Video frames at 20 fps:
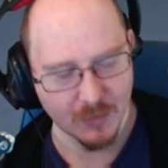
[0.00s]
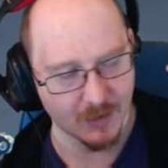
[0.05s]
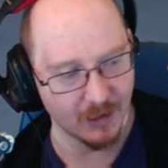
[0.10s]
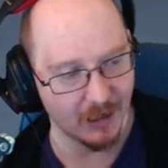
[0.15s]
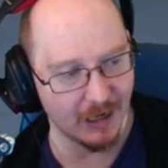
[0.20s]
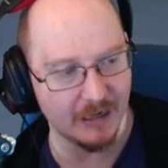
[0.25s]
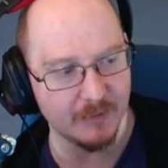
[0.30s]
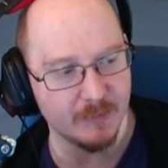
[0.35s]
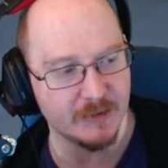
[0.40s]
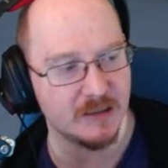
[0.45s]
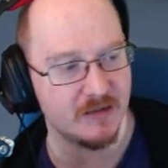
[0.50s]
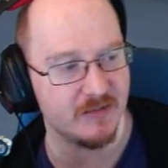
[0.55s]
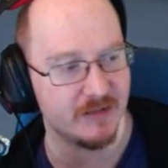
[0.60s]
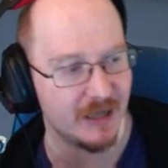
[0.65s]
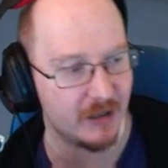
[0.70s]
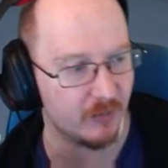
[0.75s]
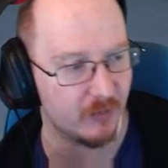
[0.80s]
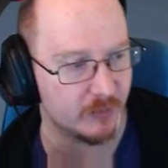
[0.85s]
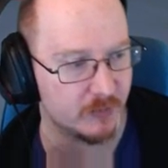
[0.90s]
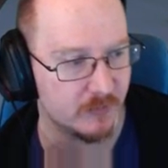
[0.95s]
enemy team
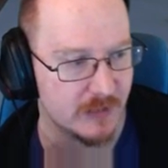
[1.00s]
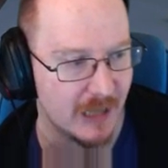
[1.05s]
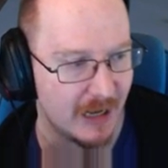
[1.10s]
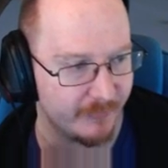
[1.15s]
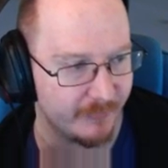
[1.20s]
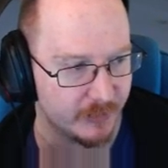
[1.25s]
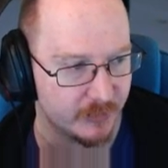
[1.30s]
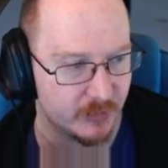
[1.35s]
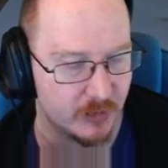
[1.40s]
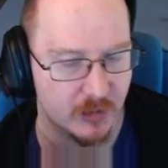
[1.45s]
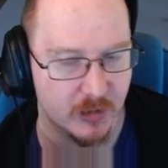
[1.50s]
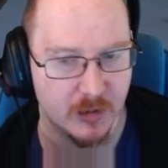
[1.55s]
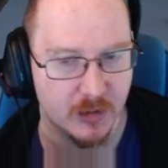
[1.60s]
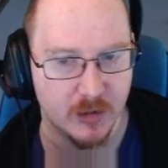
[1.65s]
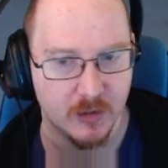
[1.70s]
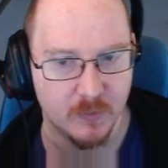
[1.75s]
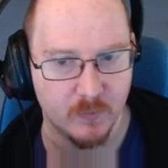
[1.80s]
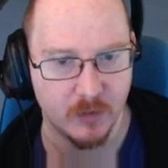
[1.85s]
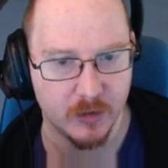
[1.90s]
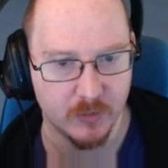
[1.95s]
cannot do damage
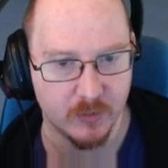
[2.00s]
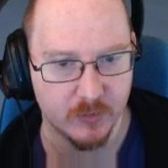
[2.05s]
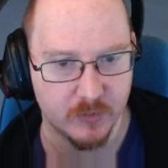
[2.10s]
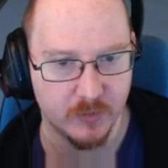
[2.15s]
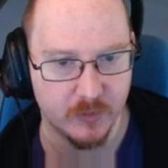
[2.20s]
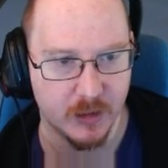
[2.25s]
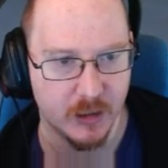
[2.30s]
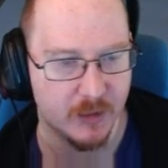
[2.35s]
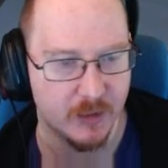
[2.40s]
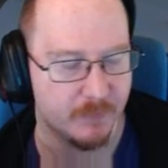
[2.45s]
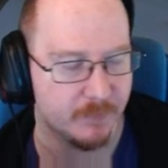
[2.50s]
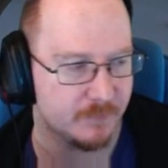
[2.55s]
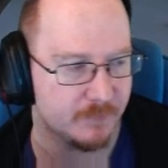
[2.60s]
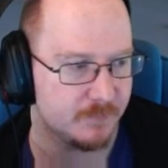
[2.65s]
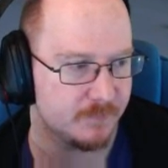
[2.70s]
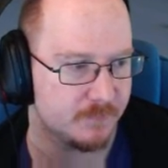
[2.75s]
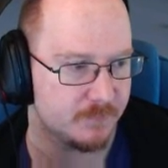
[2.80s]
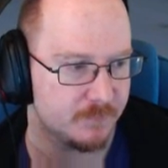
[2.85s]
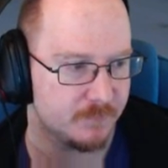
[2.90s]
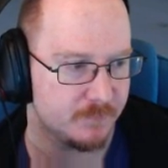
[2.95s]
while you're stood here.
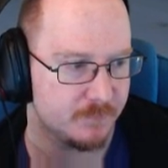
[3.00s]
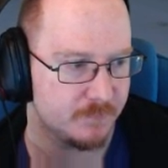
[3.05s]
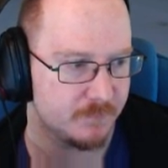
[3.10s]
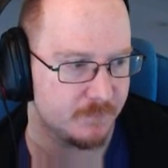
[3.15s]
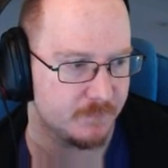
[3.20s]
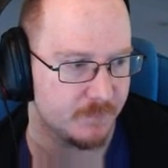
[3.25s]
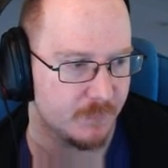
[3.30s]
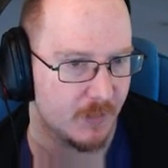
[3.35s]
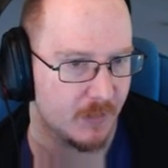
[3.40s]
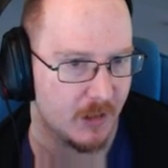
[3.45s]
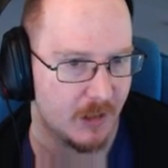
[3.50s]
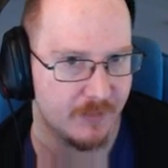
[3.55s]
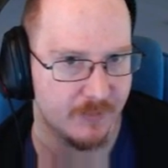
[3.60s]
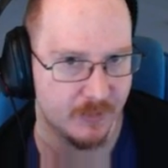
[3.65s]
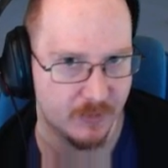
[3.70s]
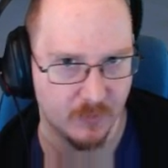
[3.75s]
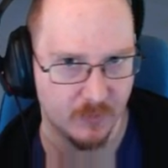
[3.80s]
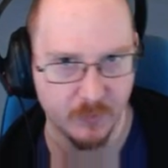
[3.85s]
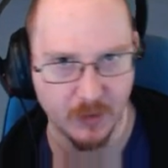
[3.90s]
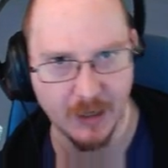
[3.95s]
And
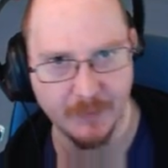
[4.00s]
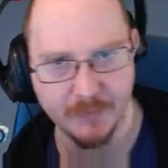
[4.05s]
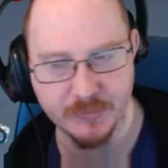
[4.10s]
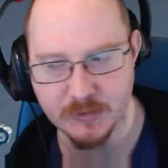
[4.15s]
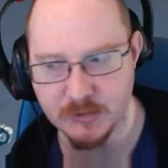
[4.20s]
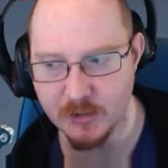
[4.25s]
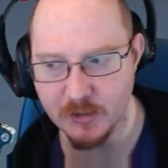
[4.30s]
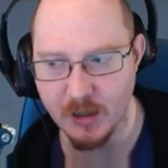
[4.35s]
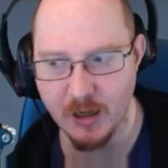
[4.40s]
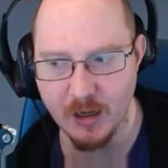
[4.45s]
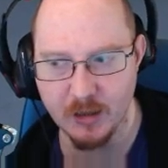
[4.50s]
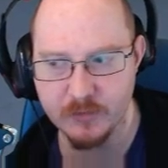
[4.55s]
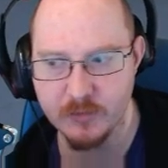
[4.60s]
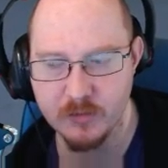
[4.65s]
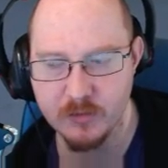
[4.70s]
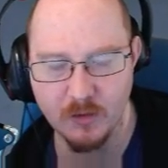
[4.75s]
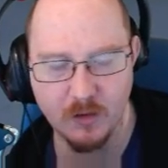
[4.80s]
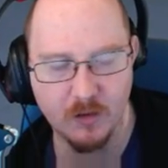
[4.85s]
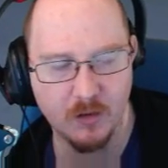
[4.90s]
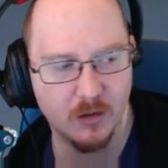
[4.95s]
this is what happened to
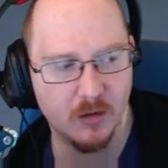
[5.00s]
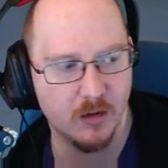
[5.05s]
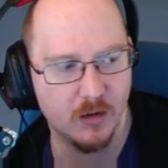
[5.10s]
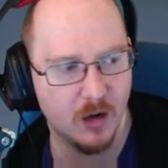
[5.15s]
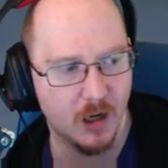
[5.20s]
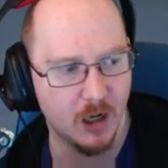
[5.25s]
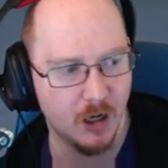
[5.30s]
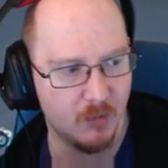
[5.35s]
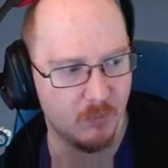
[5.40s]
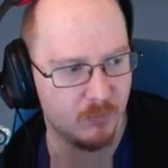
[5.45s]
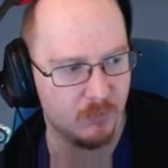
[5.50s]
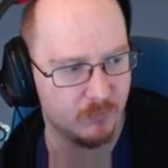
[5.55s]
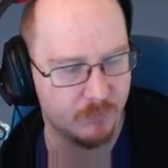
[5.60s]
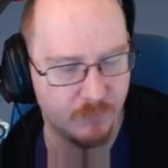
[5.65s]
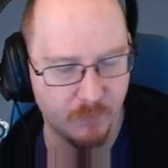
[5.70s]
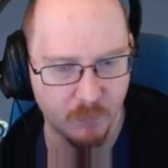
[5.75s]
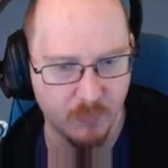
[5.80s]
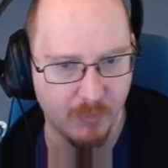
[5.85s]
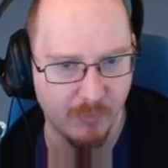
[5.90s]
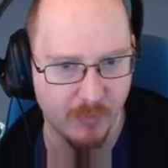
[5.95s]
us on
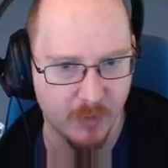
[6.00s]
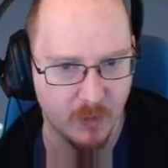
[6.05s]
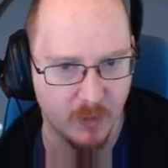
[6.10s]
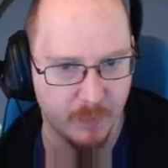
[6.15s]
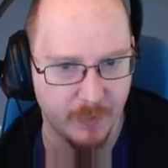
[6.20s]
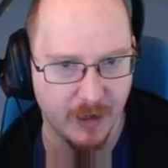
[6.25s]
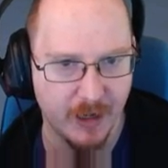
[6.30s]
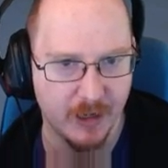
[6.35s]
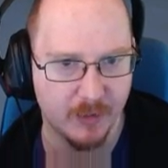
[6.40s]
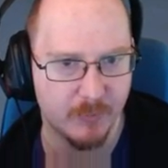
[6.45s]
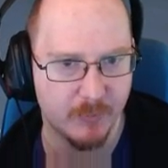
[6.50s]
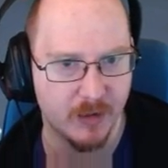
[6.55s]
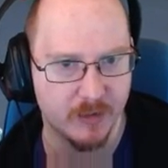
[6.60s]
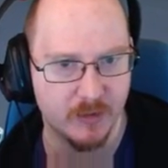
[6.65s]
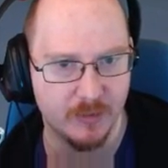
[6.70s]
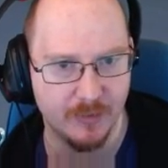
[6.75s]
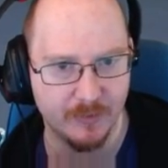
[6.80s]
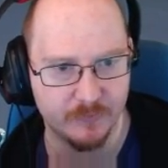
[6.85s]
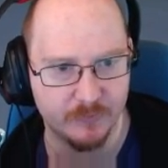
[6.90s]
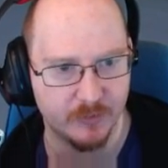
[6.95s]
when we were playing.
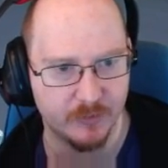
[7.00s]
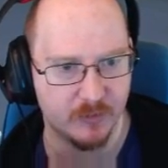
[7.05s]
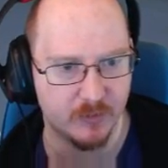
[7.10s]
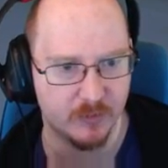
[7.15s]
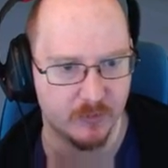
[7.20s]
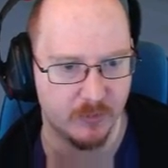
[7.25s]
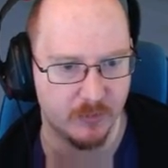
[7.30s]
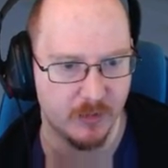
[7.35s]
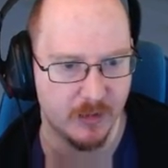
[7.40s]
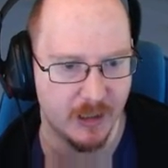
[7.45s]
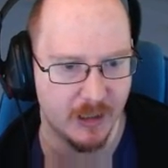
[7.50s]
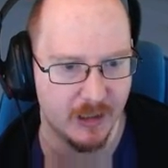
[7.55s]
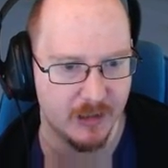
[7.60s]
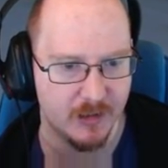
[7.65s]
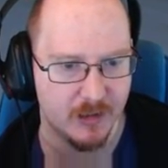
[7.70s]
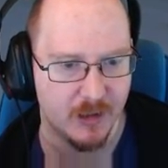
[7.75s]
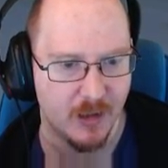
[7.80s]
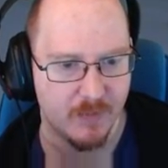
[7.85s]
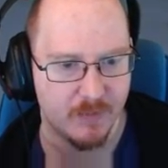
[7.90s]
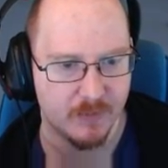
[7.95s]
Mercy literally just stood in here,
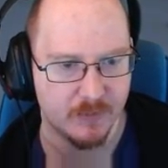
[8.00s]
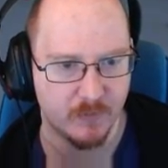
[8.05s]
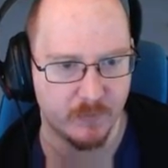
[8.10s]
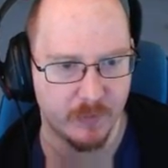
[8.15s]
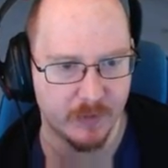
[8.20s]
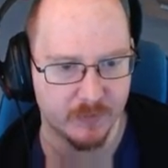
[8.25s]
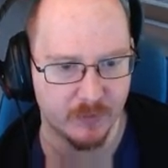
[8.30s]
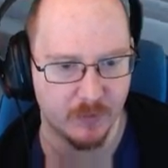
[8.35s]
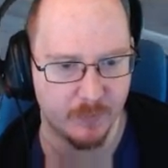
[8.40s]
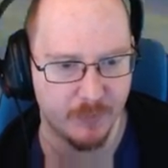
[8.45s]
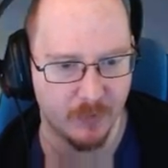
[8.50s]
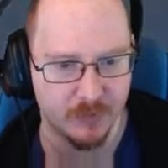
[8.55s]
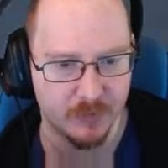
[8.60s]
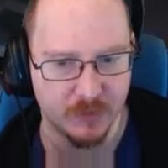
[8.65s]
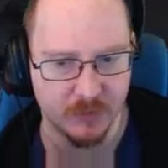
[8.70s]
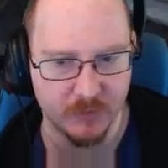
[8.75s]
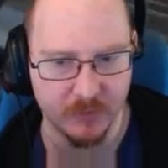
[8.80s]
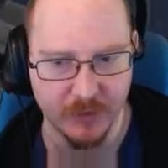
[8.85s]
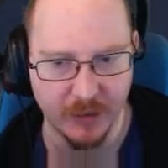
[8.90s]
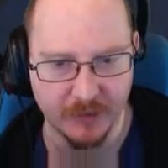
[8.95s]
then to res on the point,
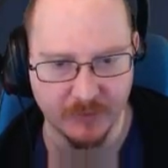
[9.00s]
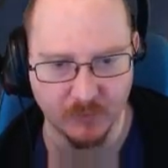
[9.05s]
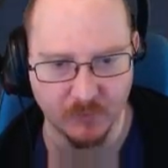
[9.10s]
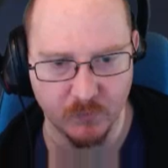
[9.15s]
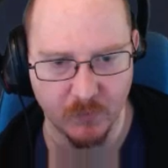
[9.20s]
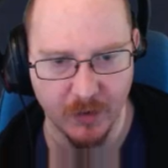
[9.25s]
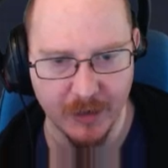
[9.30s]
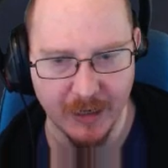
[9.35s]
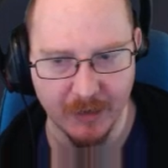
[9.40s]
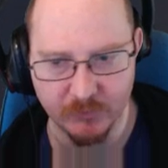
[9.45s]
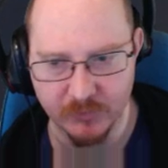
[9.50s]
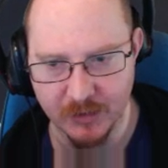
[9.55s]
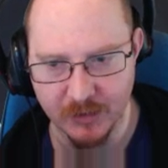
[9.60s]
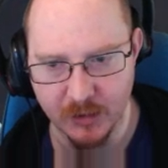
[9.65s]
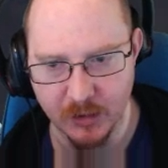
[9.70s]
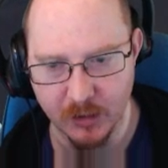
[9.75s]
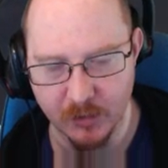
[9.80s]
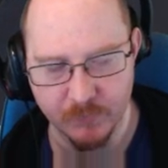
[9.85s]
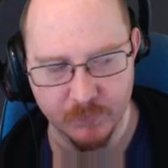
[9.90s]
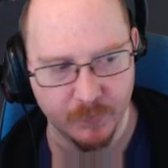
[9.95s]
she just had to run out to
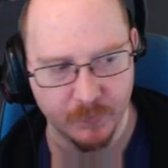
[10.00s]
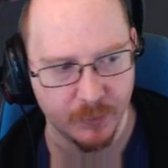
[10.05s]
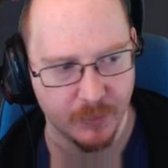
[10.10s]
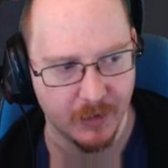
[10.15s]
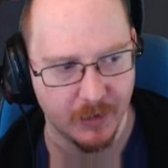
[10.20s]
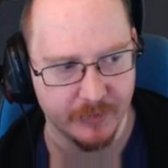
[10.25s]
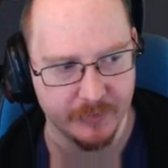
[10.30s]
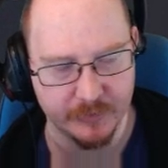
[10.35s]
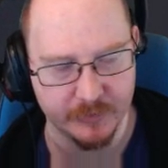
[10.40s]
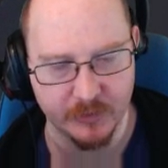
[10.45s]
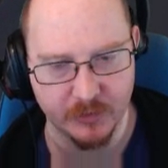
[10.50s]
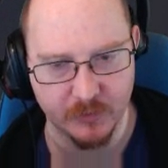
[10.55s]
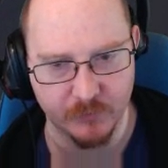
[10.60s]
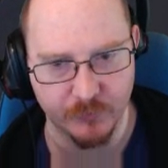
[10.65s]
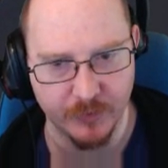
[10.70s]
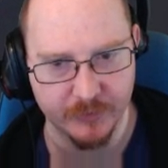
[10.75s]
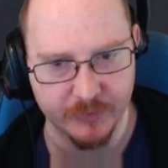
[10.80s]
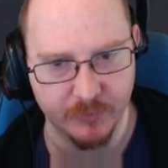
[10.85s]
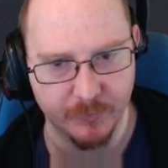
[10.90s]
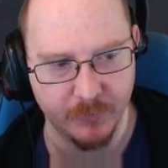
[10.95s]
here, and then she could
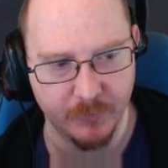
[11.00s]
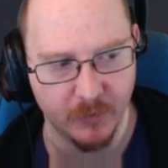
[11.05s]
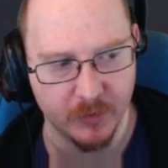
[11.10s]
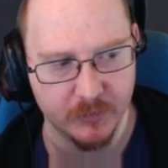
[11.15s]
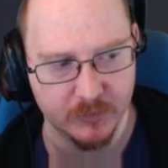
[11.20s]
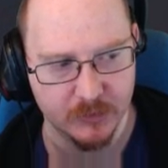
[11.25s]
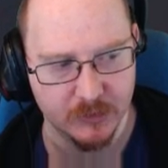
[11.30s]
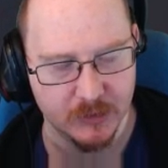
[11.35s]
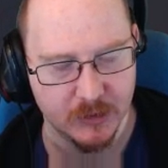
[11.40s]
res the point.